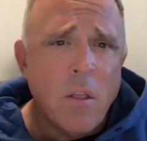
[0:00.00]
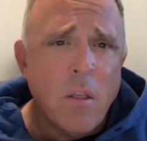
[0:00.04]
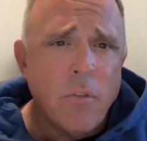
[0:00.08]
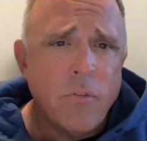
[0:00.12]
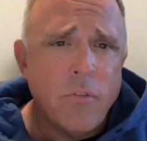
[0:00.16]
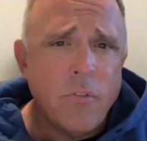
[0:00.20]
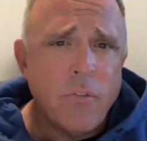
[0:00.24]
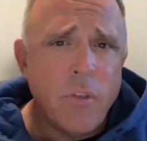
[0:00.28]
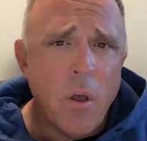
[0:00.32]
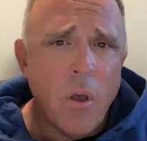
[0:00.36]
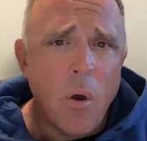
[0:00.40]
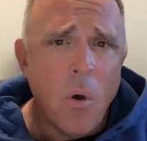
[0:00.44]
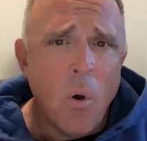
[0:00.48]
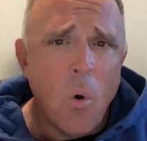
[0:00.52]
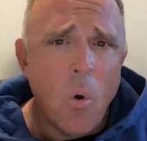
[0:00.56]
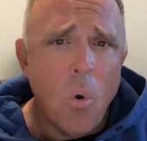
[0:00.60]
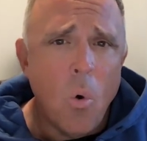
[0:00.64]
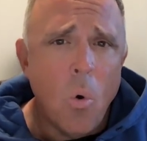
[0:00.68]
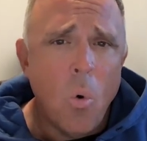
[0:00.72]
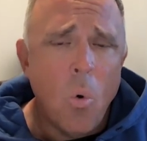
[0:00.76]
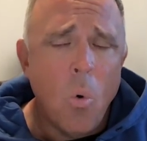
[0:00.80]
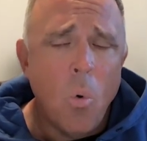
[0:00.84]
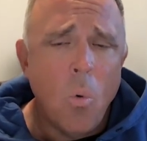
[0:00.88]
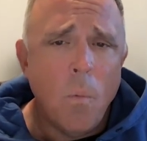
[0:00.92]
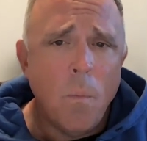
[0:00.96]

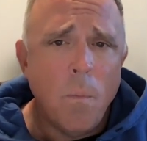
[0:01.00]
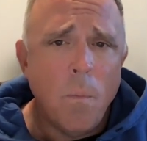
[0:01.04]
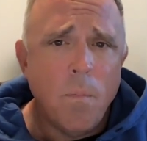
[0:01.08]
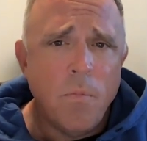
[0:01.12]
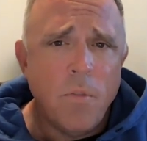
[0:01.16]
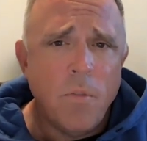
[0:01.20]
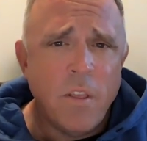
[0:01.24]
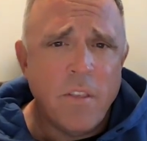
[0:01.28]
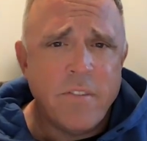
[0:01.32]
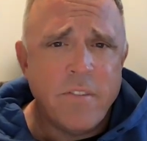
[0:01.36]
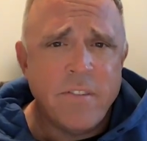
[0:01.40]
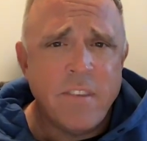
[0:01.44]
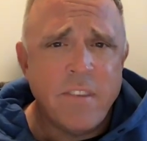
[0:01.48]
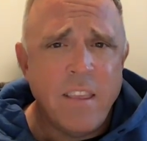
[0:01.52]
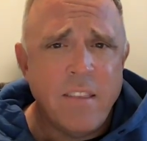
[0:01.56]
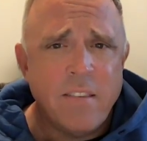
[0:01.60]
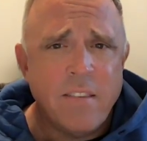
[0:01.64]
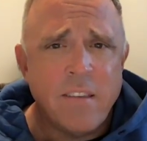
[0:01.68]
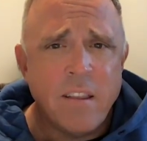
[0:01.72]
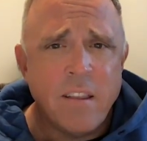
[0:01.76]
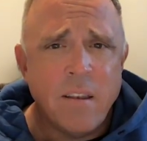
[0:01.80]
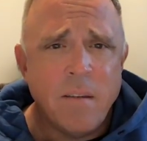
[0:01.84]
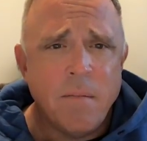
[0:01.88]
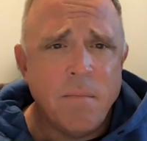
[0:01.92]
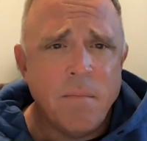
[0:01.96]
So this
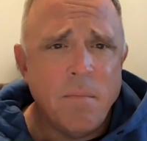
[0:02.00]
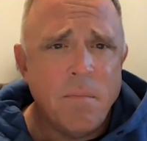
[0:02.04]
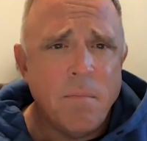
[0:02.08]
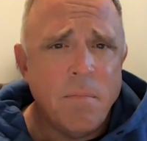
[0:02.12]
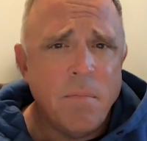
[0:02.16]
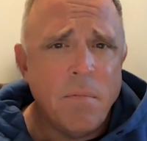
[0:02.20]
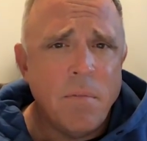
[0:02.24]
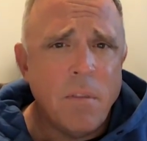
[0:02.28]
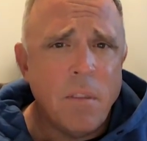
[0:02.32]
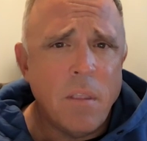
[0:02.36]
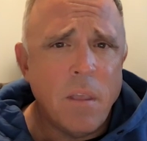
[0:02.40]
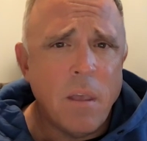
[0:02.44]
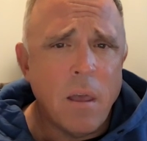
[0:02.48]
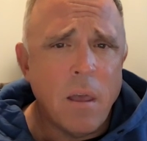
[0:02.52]
season,